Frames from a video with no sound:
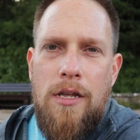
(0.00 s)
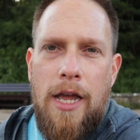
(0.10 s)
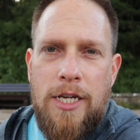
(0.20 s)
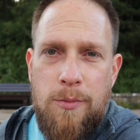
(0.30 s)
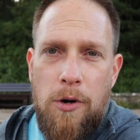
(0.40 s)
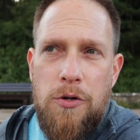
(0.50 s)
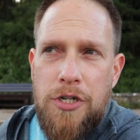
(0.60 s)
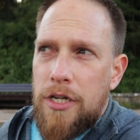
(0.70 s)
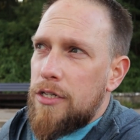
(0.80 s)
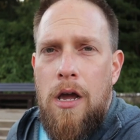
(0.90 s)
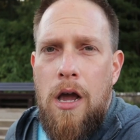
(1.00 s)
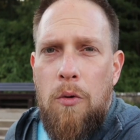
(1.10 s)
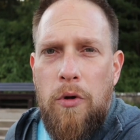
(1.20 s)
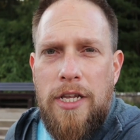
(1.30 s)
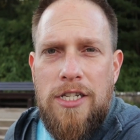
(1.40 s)
exposure,
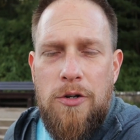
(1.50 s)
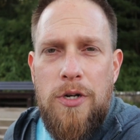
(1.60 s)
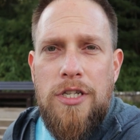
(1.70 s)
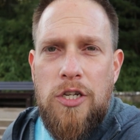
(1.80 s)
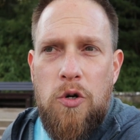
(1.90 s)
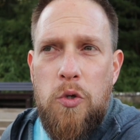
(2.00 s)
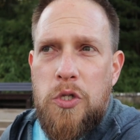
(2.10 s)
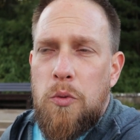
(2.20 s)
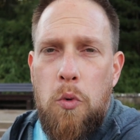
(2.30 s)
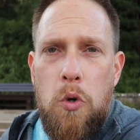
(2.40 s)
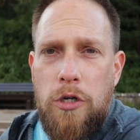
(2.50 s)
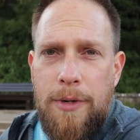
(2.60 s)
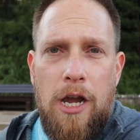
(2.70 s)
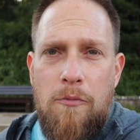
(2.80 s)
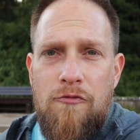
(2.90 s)
and what that's doing is it's causing the water to
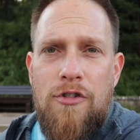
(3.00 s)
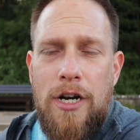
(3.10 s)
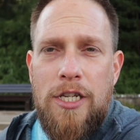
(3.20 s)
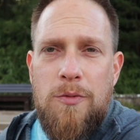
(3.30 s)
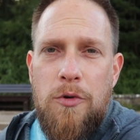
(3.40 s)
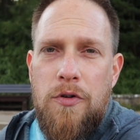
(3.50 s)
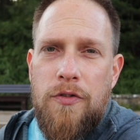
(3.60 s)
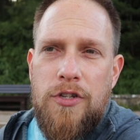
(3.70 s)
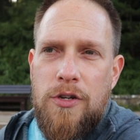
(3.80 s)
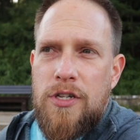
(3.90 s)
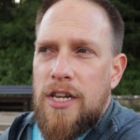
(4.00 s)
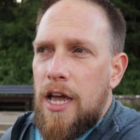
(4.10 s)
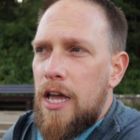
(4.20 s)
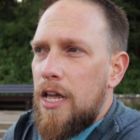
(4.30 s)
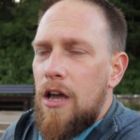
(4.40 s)
become really smooth, so it's
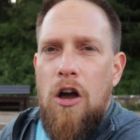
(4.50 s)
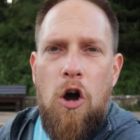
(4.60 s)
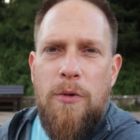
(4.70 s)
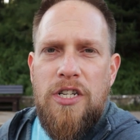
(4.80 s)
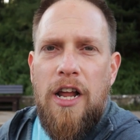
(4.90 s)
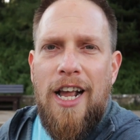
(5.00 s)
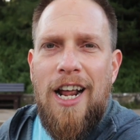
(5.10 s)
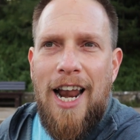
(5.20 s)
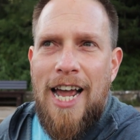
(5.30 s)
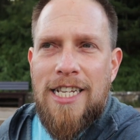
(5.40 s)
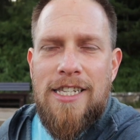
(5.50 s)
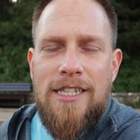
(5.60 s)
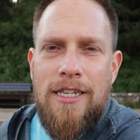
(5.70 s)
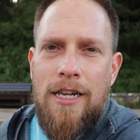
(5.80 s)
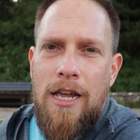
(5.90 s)
almost like
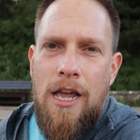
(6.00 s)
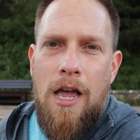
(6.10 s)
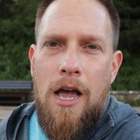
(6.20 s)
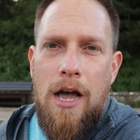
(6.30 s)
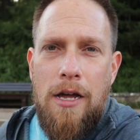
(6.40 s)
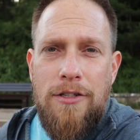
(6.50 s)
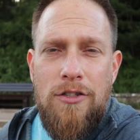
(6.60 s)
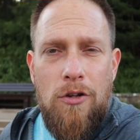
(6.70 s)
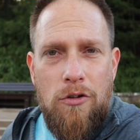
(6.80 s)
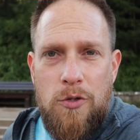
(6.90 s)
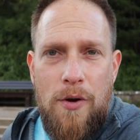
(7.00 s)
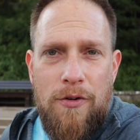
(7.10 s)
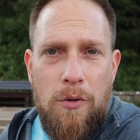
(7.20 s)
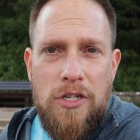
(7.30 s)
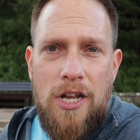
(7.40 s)
glass. Not to
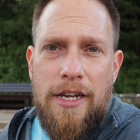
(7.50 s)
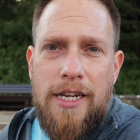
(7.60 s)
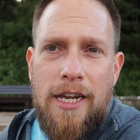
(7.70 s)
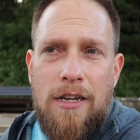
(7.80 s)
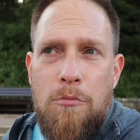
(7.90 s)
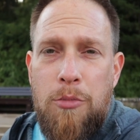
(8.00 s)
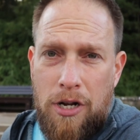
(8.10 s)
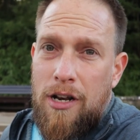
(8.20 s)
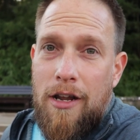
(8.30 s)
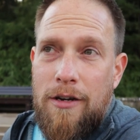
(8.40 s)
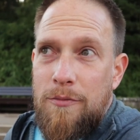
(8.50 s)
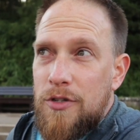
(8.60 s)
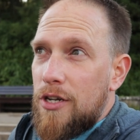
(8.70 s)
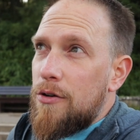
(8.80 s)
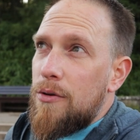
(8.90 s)
everyone's liking, but I like them,
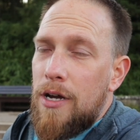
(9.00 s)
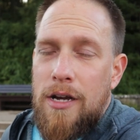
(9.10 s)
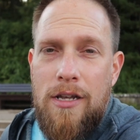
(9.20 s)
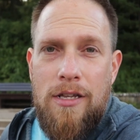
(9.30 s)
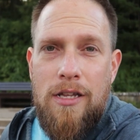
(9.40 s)
so